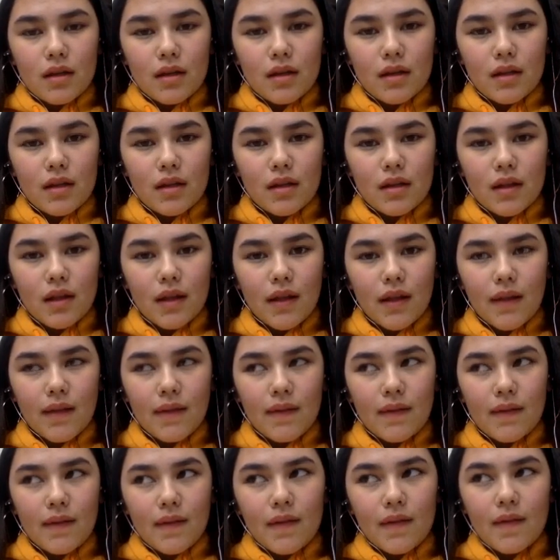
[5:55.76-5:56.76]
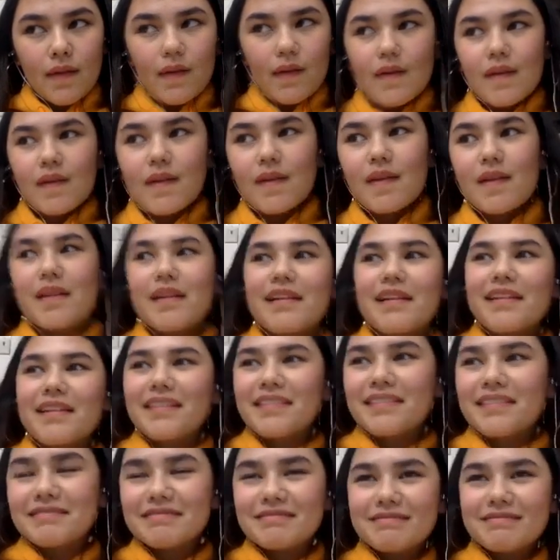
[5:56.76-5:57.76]

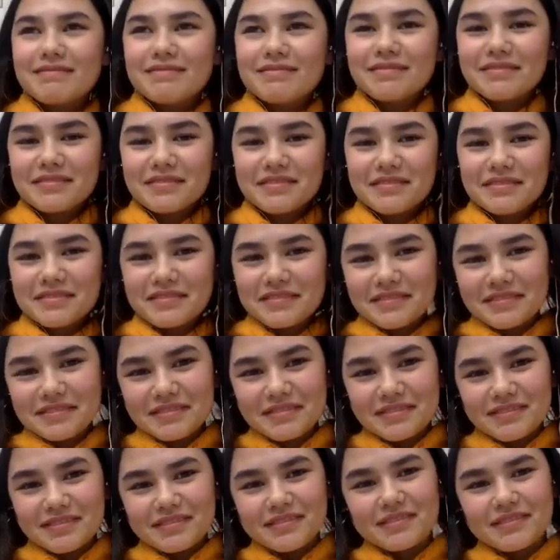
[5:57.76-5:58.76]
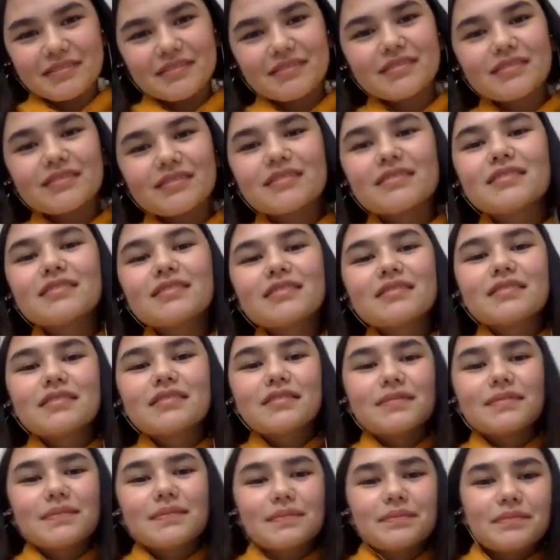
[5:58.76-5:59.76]

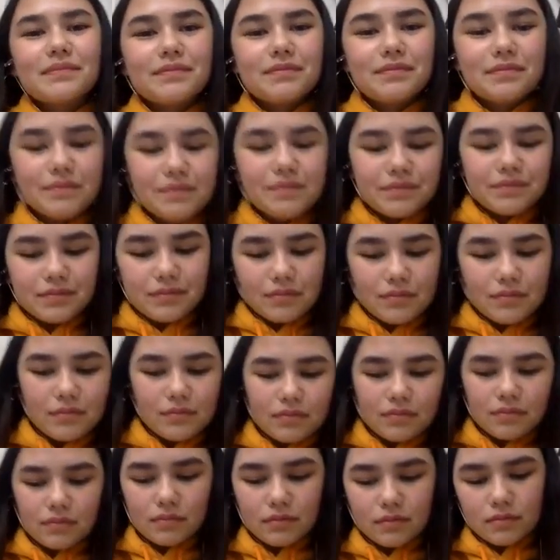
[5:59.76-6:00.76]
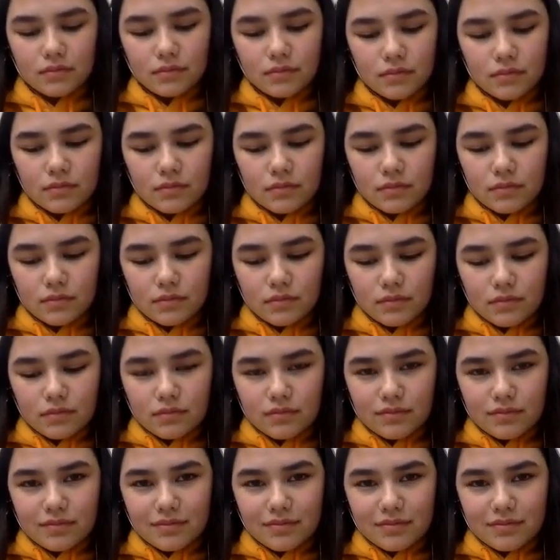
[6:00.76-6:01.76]

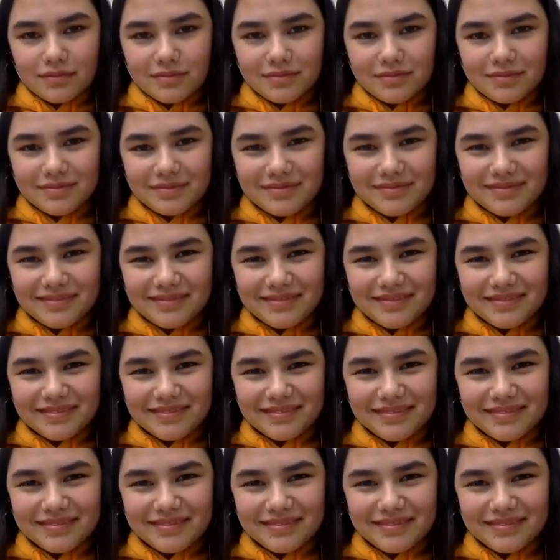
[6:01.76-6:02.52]
The person shown says nothing.